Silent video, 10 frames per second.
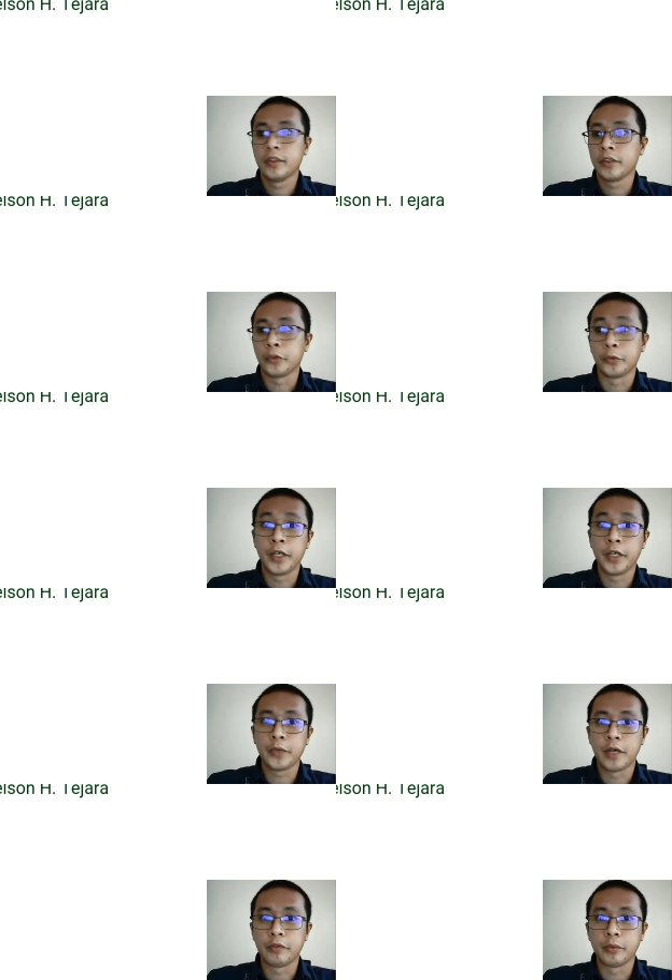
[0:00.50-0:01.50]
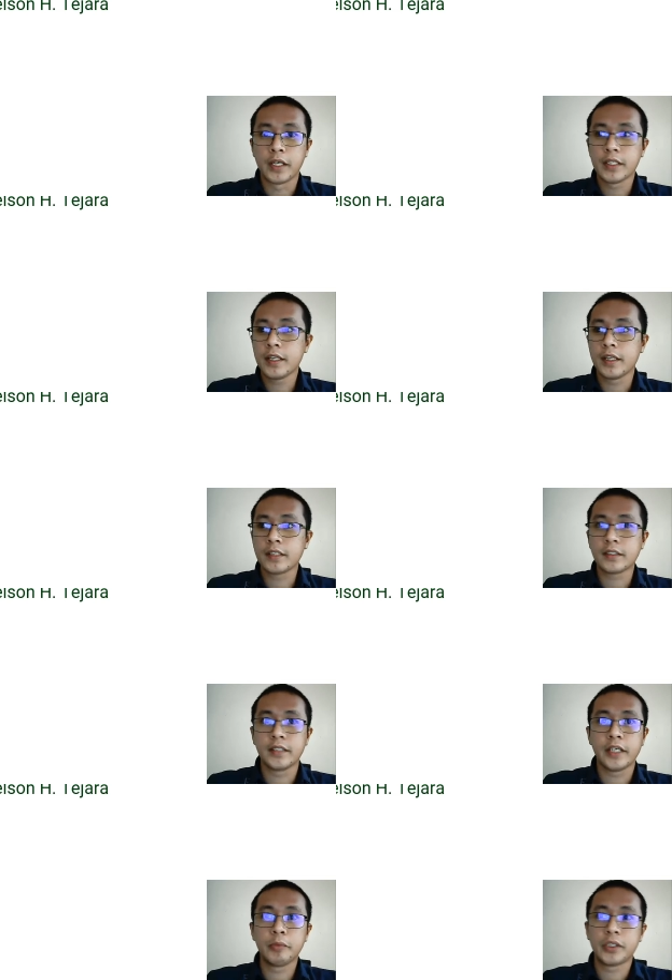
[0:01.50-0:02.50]
Good day to everyone. This
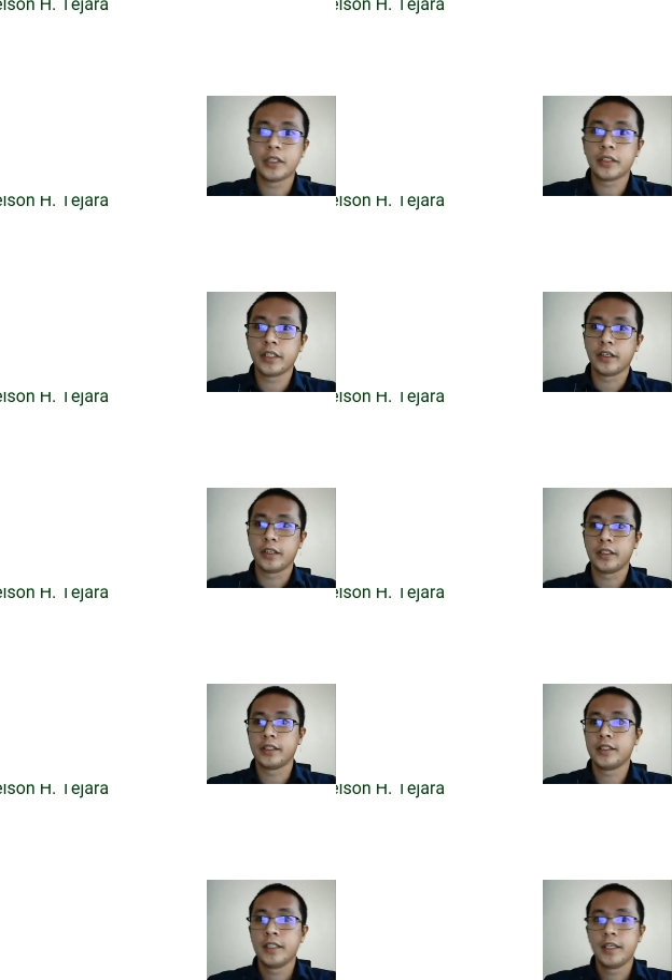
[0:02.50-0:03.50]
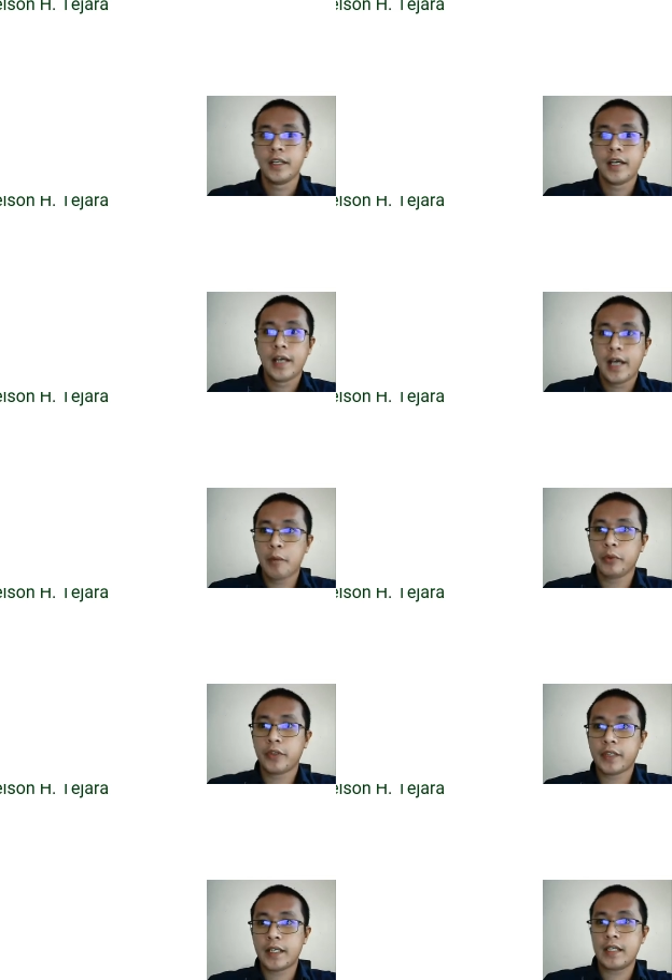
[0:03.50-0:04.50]
day we'll be talking on
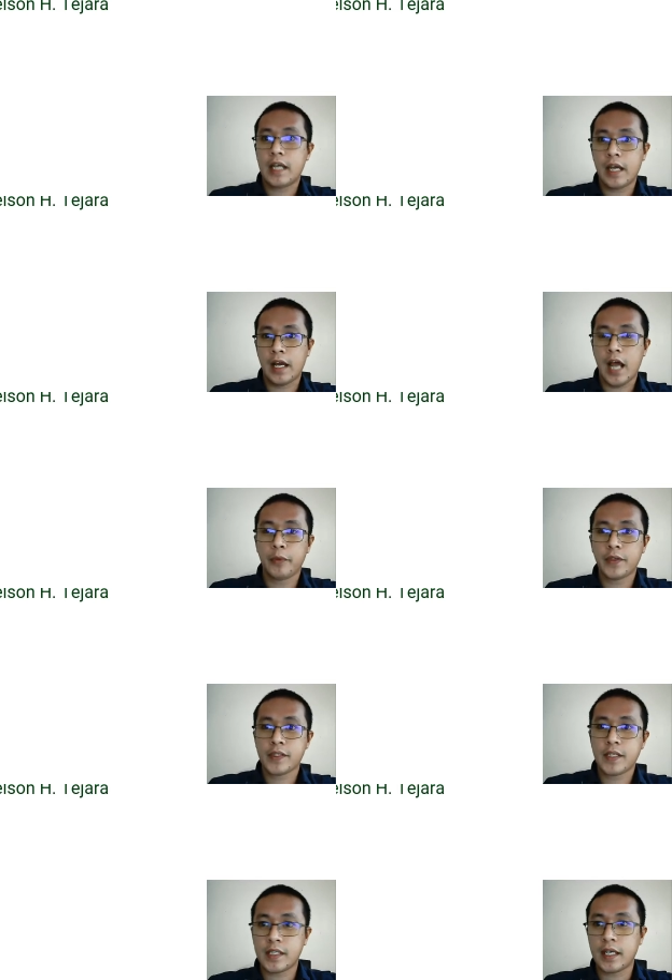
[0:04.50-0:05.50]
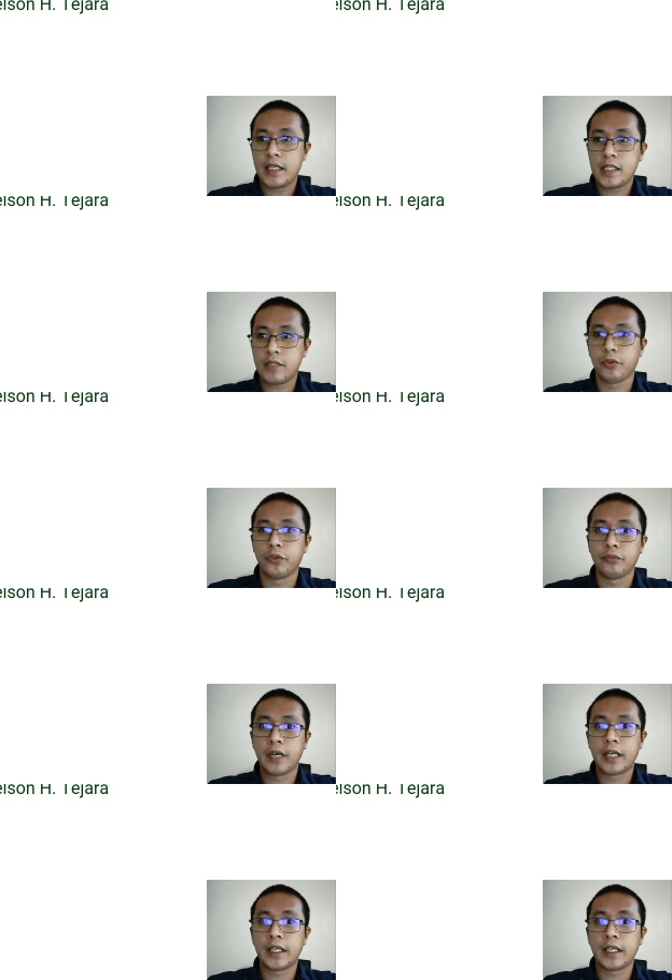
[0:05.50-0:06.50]
hypothesis test for
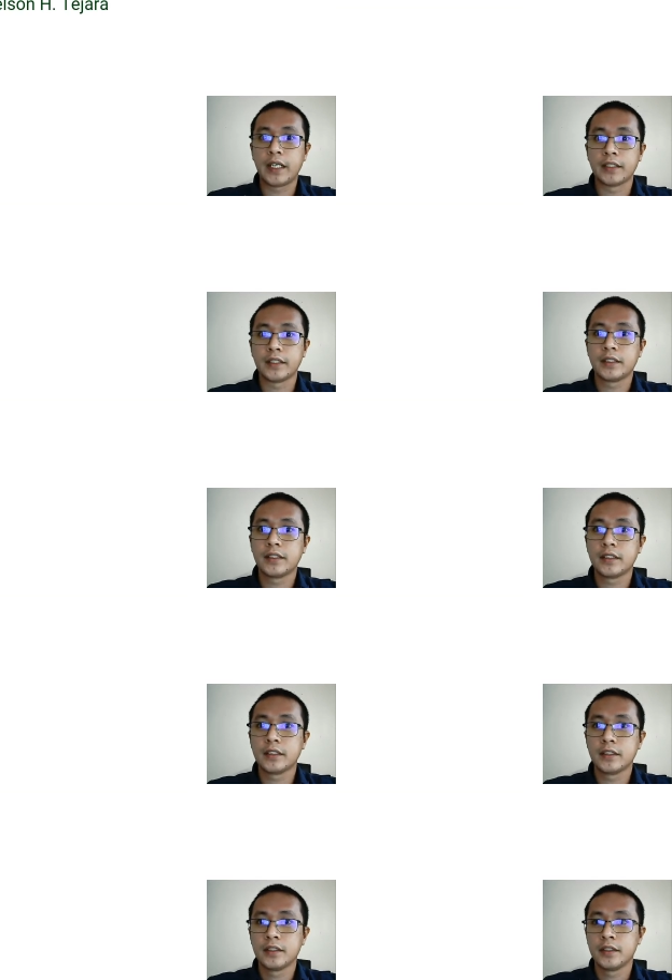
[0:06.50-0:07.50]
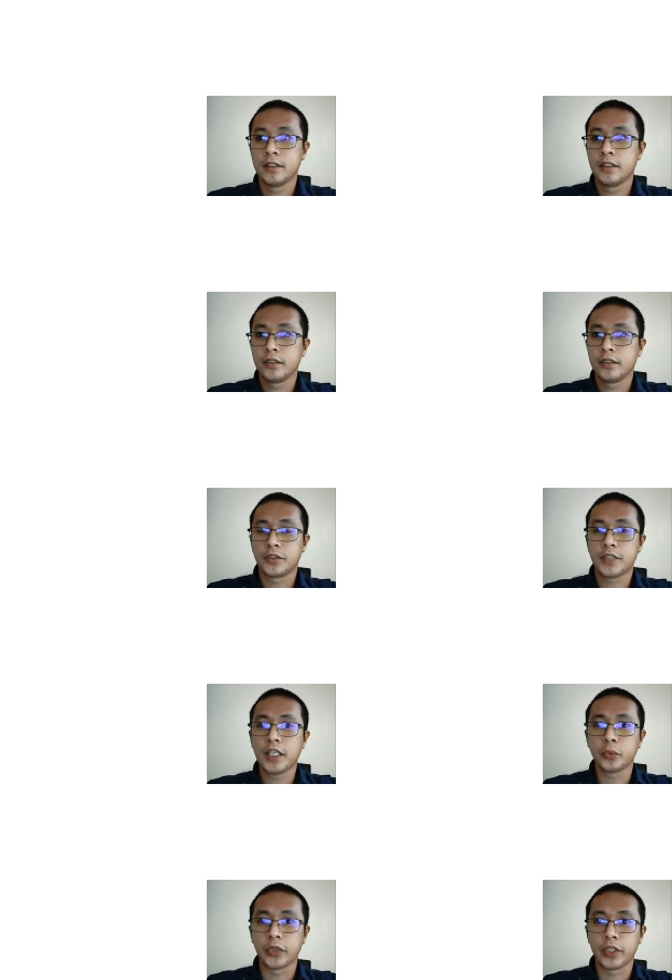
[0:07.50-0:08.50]
variance. To start
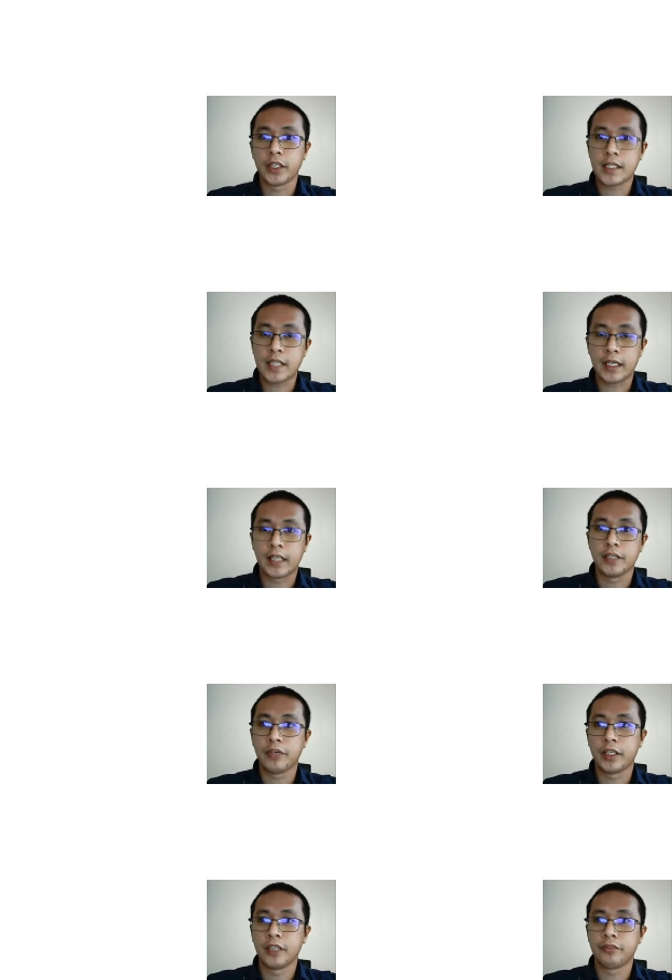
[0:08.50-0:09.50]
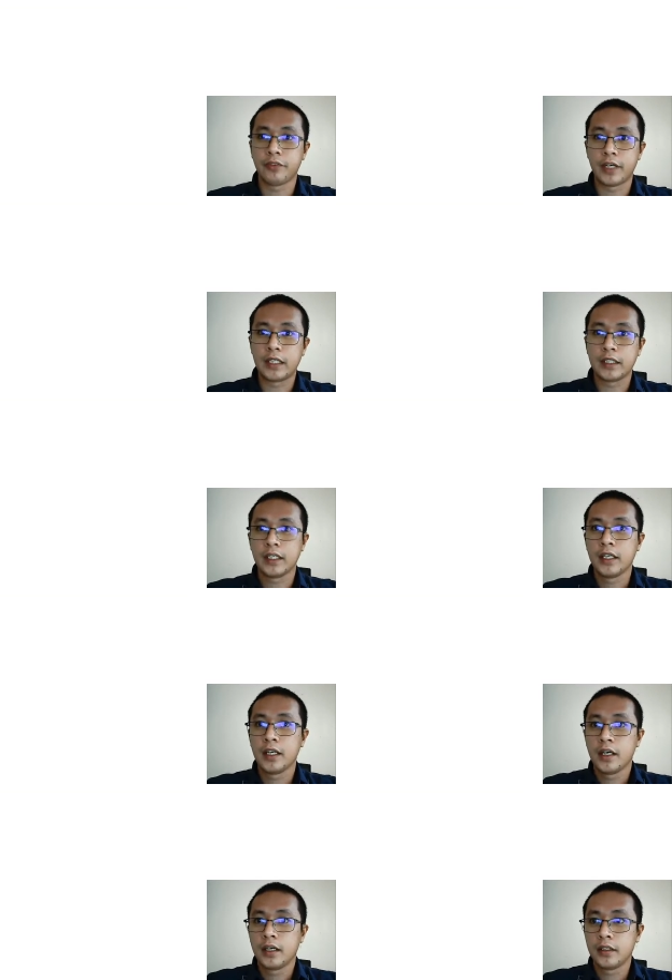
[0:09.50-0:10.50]
with, let us again define different
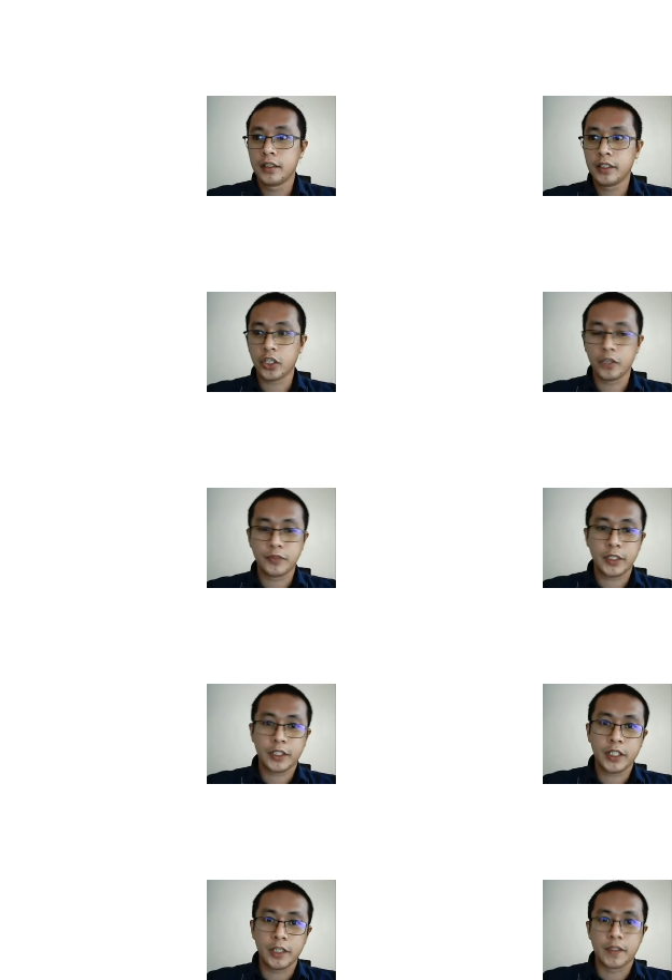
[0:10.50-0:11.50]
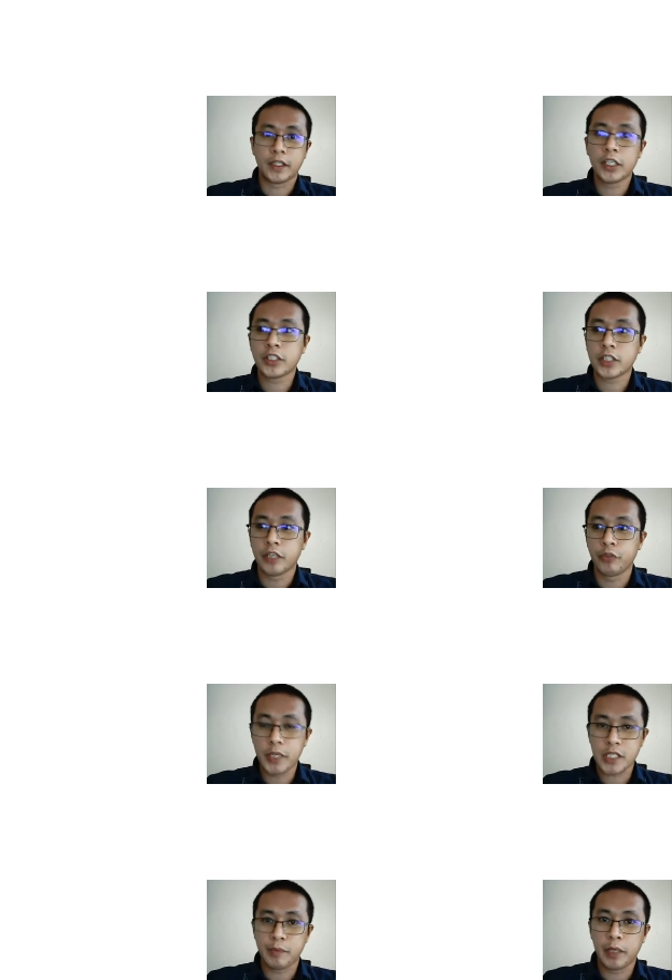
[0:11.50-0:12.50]
learning objectives that each of you
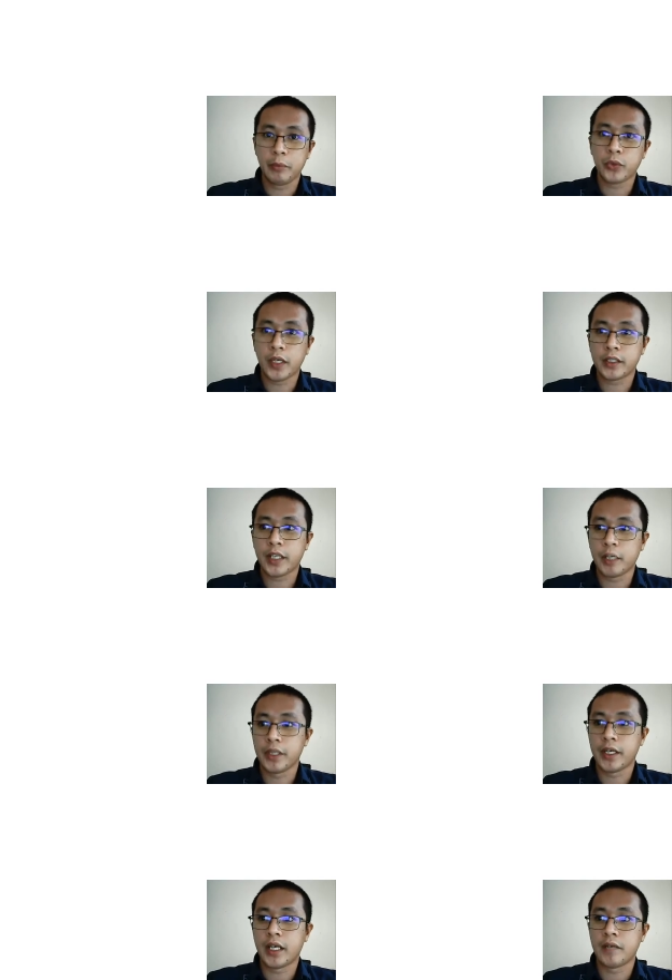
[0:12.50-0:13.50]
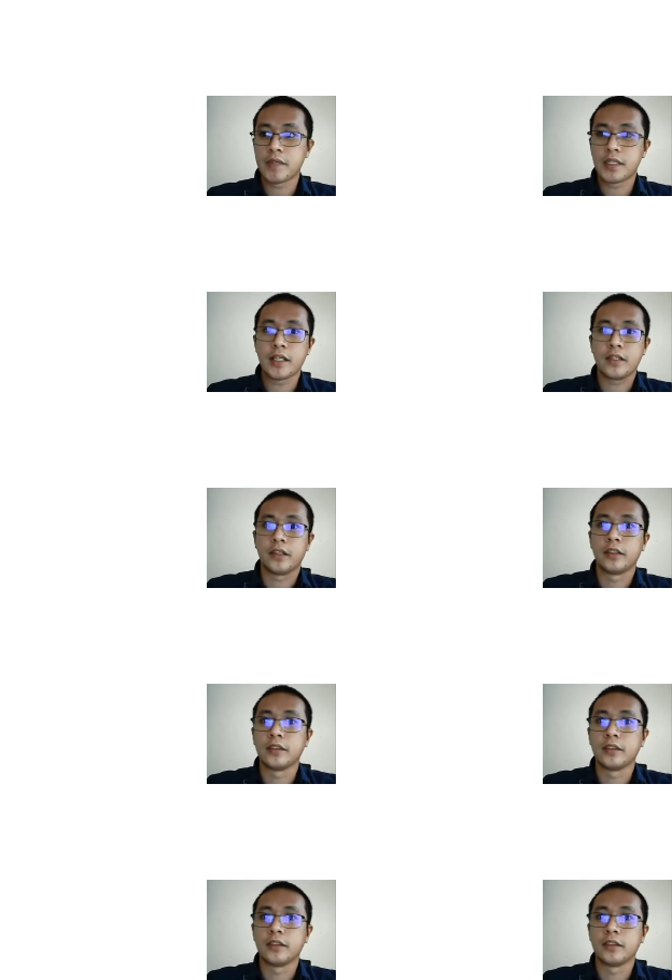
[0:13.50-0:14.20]
must be able to attain by the end of this lesson.